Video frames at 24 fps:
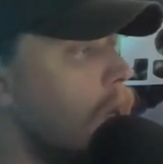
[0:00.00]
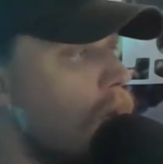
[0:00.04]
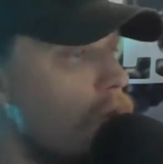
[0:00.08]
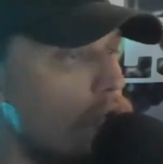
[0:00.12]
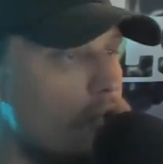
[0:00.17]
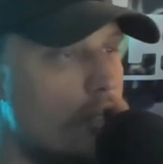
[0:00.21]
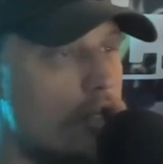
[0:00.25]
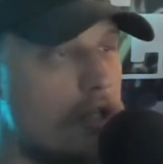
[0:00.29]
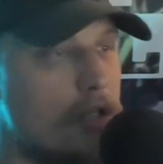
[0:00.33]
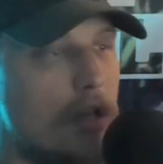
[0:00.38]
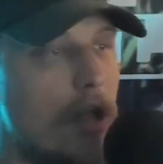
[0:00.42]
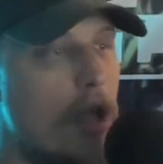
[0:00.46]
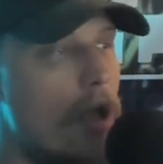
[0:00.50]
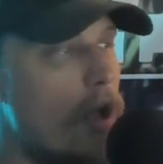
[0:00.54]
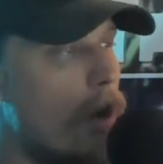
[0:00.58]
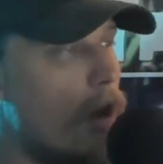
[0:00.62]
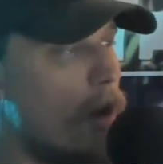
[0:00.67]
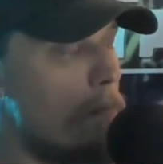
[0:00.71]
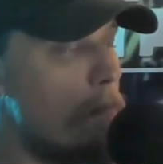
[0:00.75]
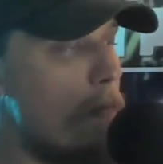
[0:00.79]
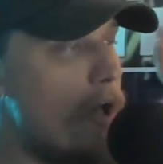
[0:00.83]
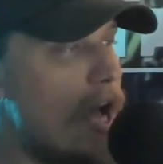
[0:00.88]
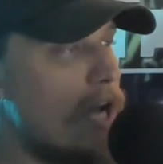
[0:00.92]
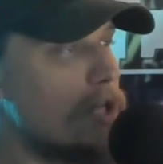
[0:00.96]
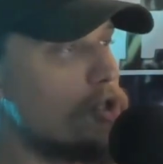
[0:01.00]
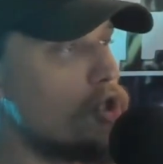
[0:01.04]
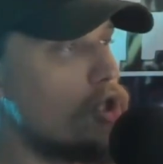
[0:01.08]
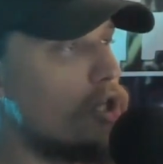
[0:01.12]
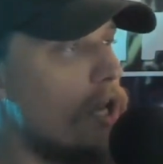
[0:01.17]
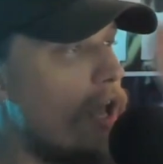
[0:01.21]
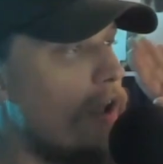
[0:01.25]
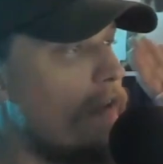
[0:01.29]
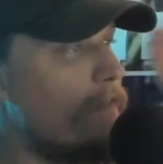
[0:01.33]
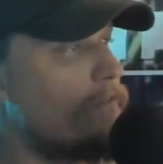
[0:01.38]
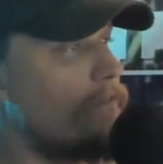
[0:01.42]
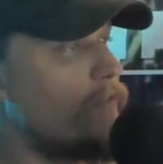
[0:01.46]
Just imagine
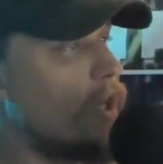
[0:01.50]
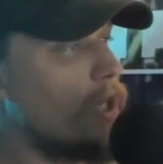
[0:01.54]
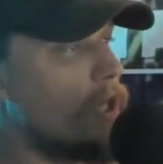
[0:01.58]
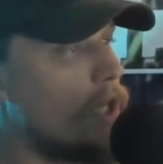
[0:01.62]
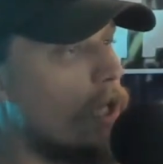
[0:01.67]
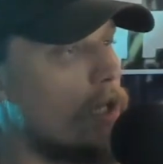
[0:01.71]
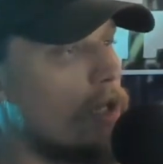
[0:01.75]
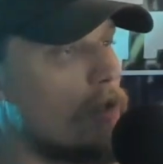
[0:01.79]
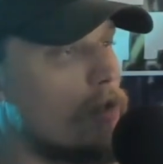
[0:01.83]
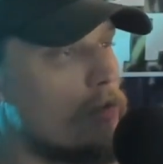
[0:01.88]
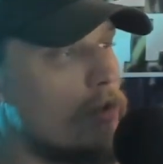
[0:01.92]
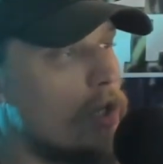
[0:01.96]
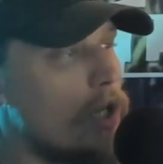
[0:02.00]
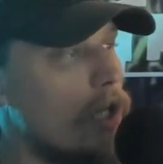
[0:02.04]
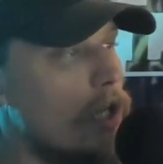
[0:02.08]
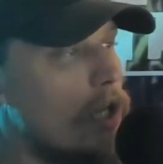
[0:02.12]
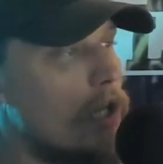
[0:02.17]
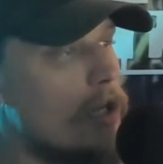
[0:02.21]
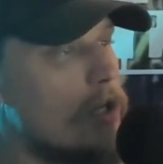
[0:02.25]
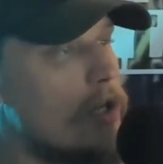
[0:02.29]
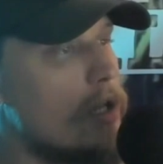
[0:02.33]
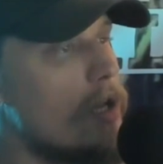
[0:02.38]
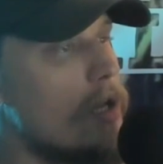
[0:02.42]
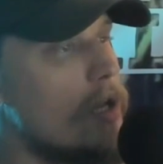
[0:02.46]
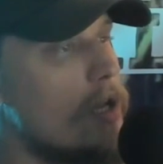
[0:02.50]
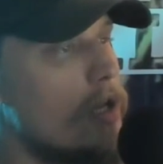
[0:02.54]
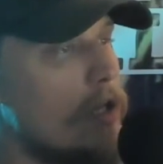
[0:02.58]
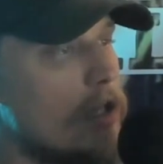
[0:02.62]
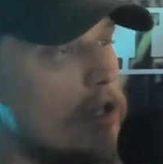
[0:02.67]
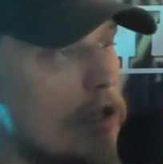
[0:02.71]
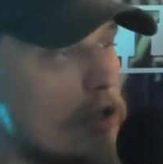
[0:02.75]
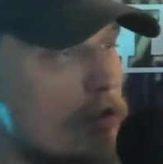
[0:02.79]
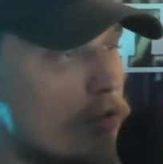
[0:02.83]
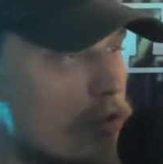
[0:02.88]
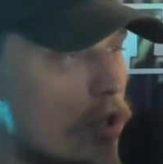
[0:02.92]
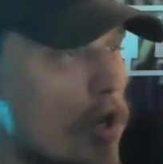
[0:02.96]
a fucking green
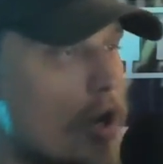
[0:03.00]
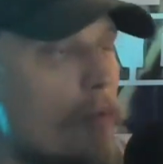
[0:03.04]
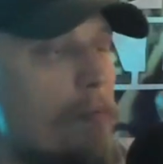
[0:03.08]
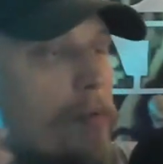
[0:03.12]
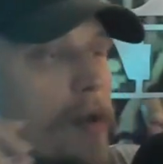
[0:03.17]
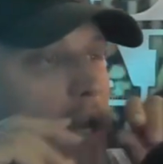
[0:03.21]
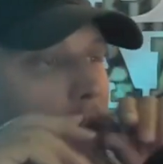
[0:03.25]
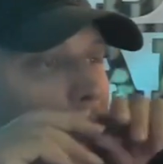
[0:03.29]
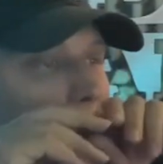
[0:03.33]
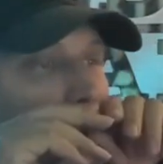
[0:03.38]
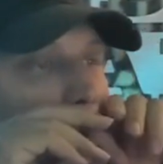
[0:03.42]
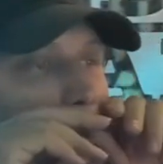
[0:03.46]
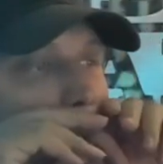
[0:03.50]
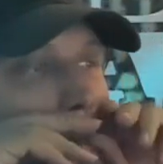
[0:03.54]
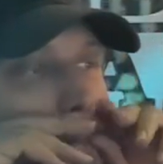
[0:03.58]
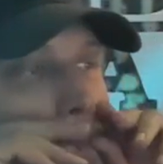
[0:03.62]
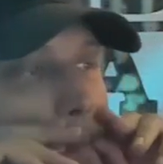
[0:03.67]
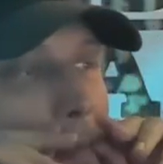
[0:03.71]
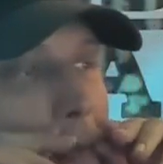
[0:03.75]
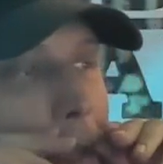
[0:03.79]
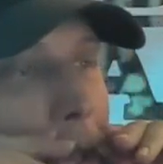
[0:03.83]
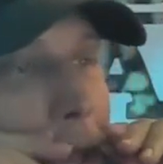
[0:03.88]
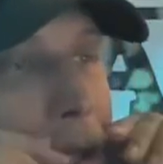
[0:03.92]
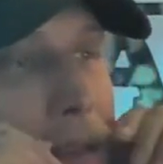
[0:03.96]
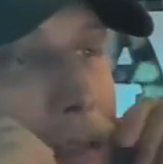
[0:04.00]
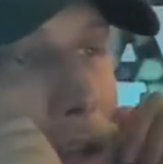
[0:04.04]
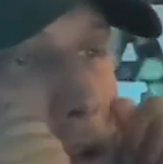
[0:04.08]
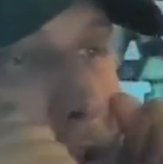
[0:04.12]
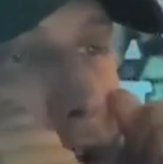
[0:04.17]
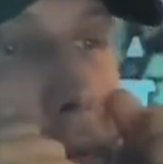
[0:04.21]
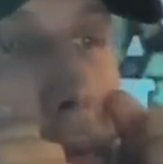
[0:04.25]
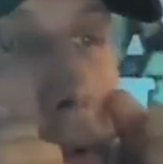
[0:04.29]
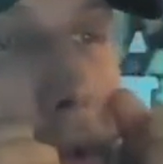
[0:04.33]
utopia in the global